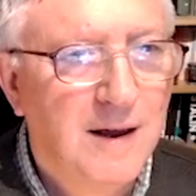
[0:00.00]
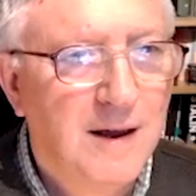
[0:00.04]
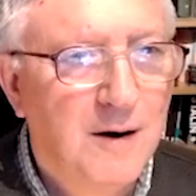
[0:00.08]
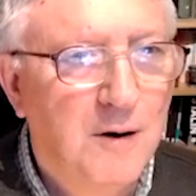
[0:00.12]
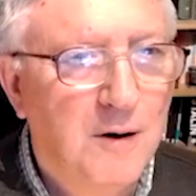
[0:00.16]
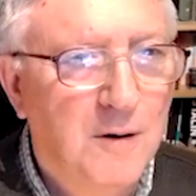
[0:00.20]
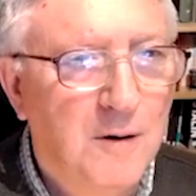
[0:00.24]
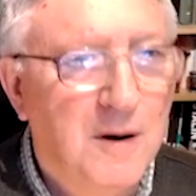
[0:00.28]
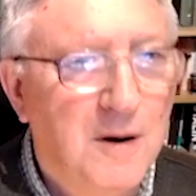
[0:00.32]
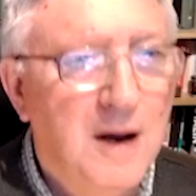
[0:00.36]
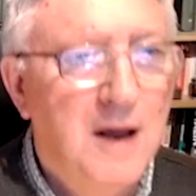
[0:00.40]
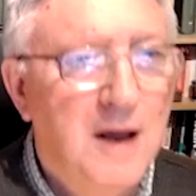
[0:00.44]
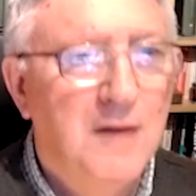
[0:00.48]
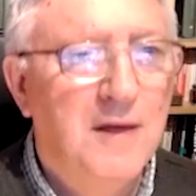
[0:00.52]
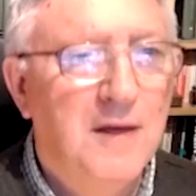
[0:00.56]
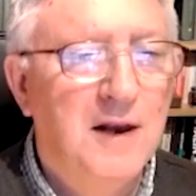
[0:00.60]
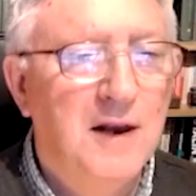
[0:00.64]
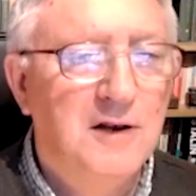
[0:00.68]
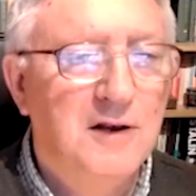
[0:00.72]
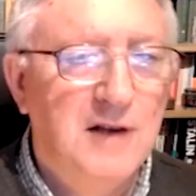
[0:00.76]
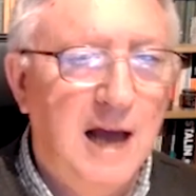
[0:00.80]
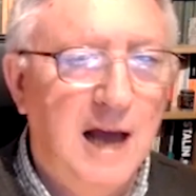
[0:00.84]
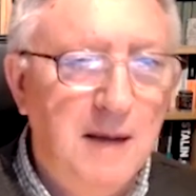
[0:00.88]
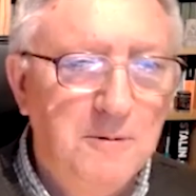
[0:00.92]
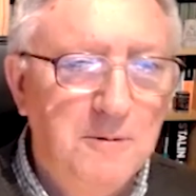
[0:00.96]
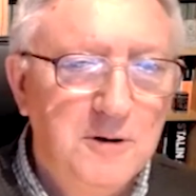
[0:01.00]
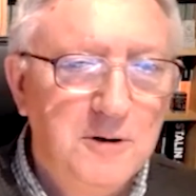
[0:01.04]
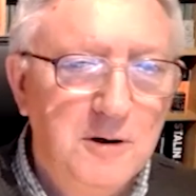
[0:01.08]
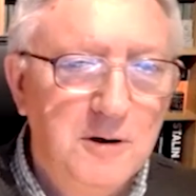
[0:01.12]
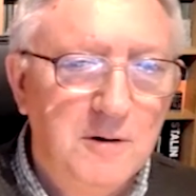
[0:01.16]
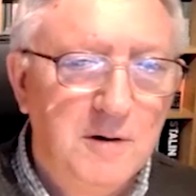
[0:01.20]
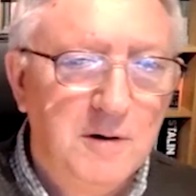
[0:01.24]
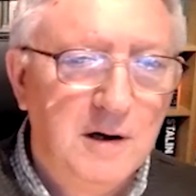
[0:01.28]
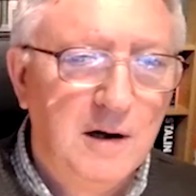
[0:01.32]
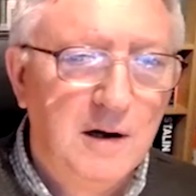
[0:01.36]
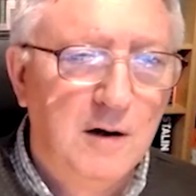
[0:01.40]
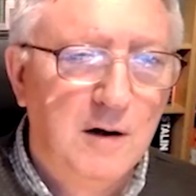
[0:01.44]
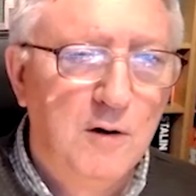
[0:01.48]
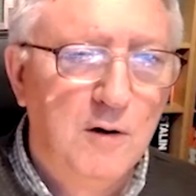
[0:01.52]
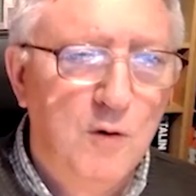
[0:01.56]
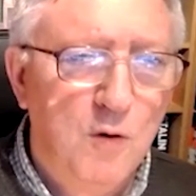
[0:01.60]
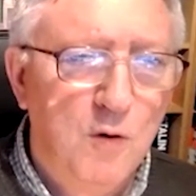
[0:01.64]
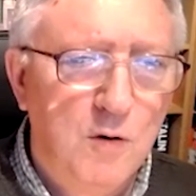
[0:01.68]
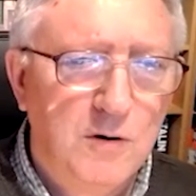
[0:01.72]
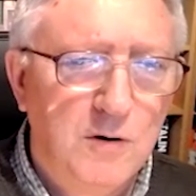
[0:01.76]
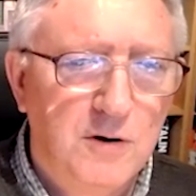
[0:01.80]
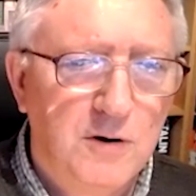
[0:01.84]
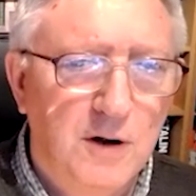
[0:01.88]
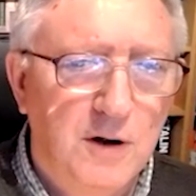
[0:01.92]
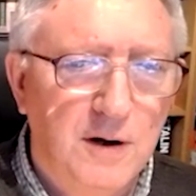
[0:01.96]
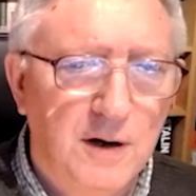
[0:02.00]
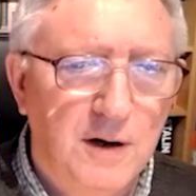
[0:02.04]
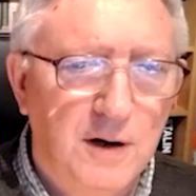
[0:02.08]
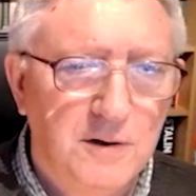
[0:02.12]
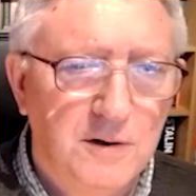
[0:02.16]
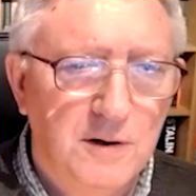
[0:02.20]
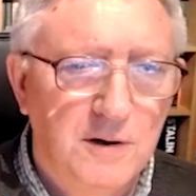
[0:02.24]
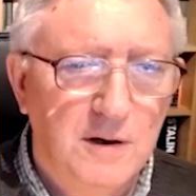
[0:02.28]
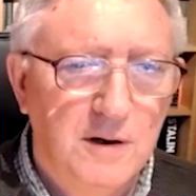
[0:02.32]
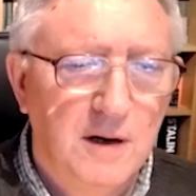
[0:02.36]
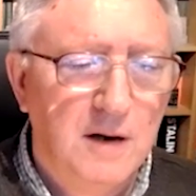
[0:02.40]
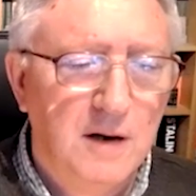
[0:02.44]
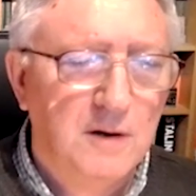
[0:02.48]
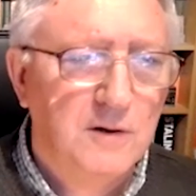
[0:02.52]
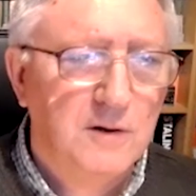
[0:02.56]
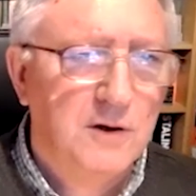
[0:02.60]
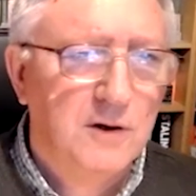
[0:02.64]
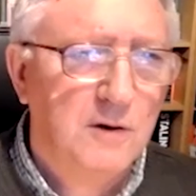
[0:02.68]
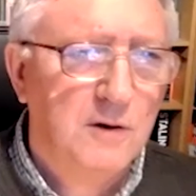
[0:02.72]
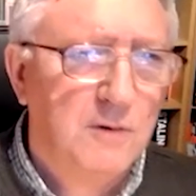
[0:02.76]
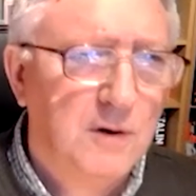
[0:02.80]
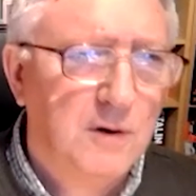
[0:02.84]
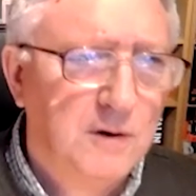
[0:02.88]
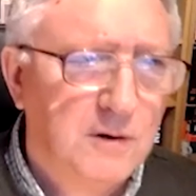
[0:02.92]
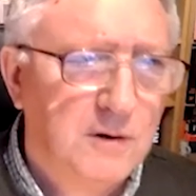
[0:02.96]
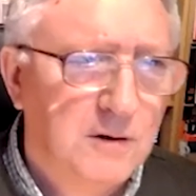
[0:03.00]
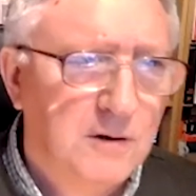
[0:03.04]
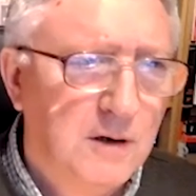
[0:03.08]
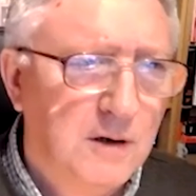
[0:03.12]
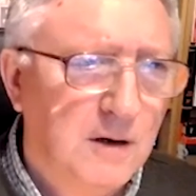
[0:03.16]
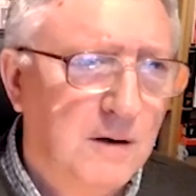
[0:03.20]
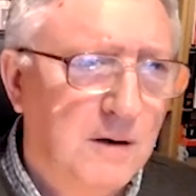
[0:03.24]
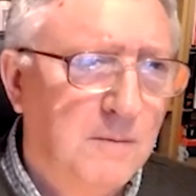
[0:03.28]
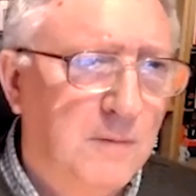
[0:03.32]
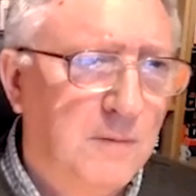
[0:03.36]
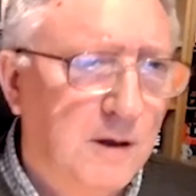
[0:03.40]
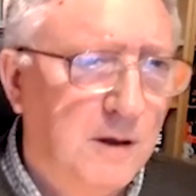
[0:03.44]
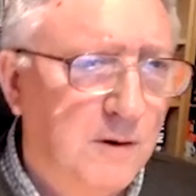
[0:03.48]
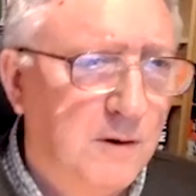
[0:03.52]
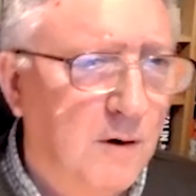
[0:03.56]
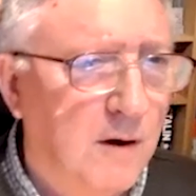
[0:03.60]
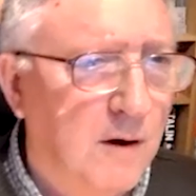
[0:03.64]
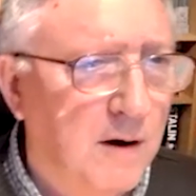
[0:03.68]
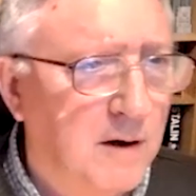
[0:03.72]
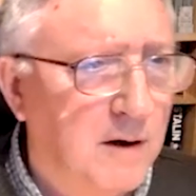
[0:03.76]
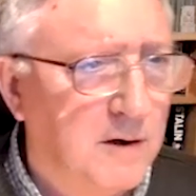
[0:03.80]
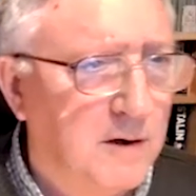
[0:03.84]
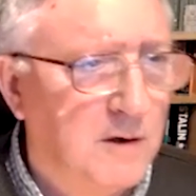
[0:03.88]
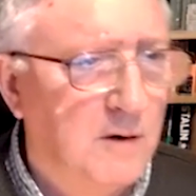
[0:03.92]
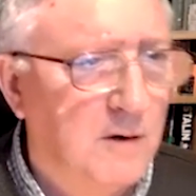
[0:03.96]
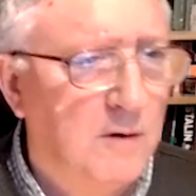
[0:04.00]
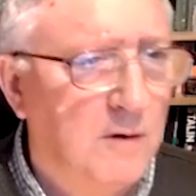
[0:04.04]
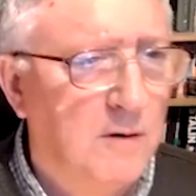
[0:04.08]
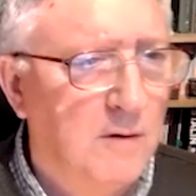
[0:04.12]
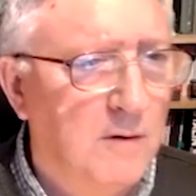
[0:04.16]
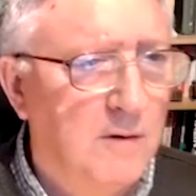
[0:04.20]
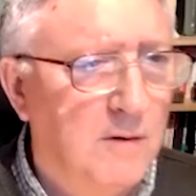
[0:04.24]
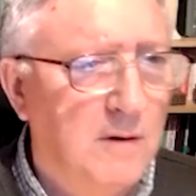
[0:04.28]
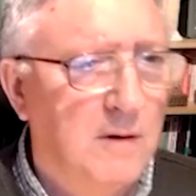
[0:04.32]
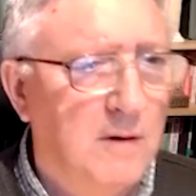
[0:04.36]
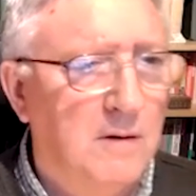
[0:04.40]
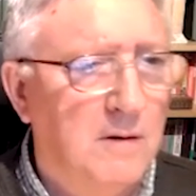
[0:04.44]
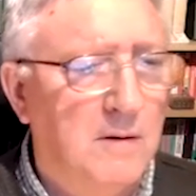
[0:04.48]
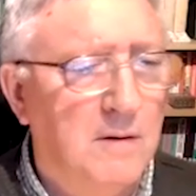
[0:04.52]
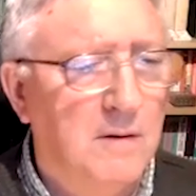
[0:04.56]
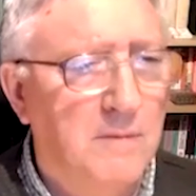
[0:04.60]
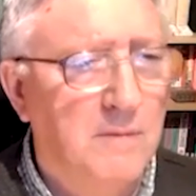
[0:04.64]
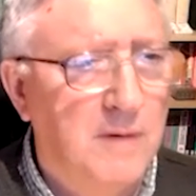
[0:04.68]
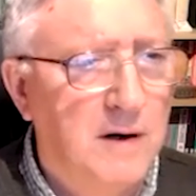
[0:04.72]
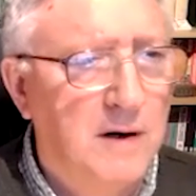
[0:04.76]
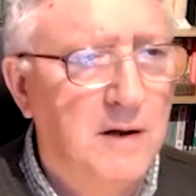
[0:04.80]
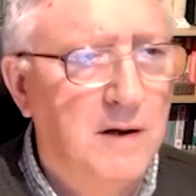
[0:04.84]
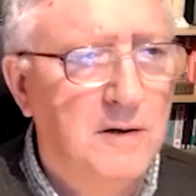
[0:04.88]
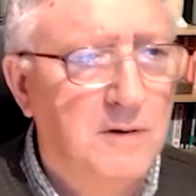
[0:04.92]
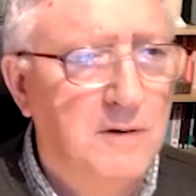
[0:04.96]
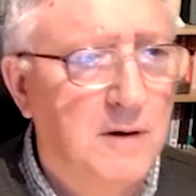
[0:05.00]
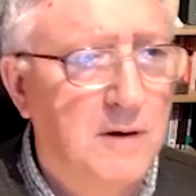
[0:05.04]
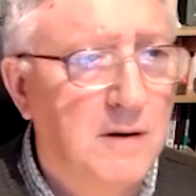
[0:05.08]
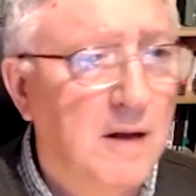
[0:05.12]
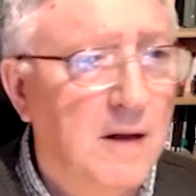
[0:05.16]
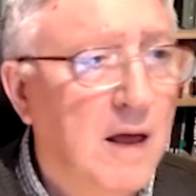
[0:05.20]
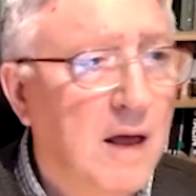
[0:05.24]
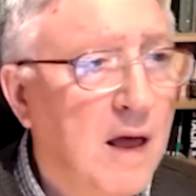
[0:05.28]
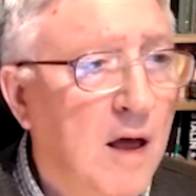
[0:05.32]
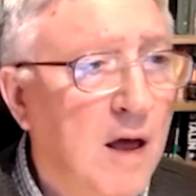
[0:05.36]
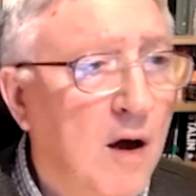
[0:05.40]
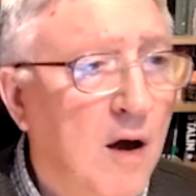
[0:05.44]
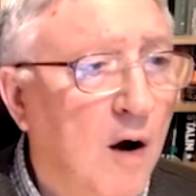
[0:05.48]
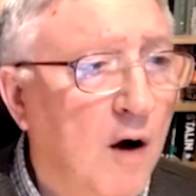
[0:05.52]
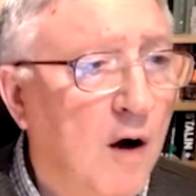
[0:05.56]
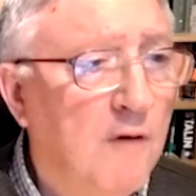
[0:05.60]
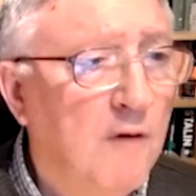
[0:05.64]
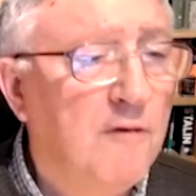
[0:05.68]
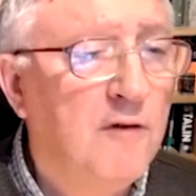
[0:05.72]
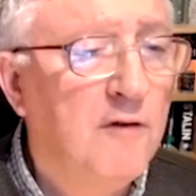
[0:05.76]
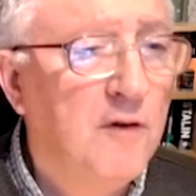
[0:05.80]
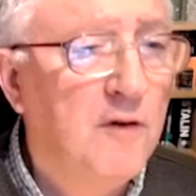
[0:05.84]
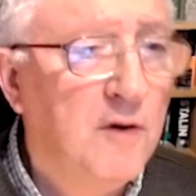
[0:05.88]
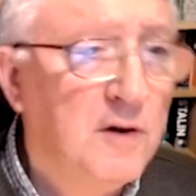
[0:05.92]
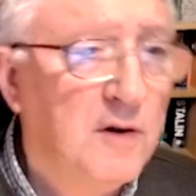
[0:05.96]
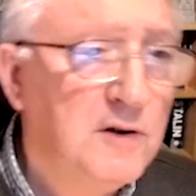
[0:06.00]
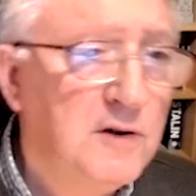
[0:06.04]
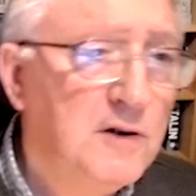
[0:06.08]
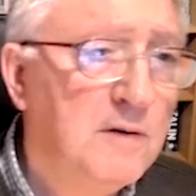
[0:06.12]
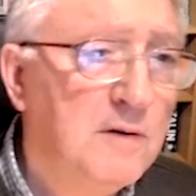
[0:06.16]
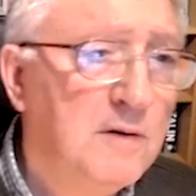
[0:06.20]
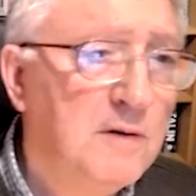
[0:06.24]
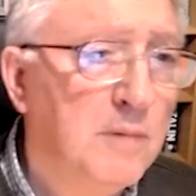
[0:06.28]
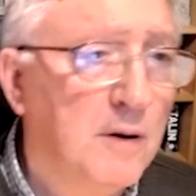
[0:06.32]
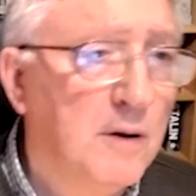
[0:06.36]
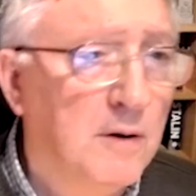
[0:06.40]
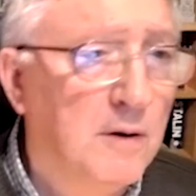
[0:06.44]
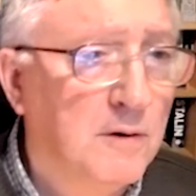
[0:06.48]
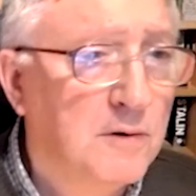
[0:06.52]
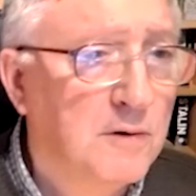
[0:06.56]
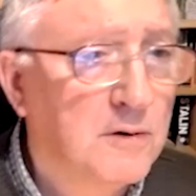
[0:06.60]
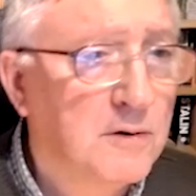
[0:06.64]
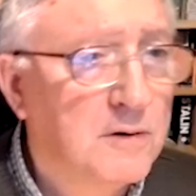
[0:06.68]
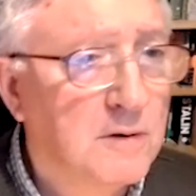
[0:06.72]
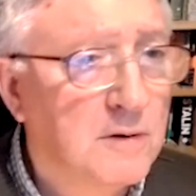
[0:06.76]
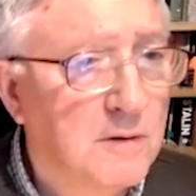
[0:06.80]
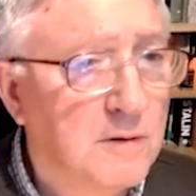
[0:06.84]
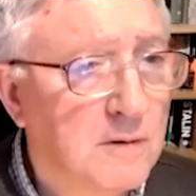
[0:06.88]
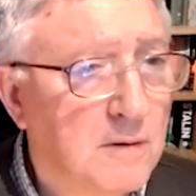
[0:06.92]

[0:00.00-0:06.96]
Look, there is absolutely no tradition in Jewish uh, mythology or uh, religion of virgin births.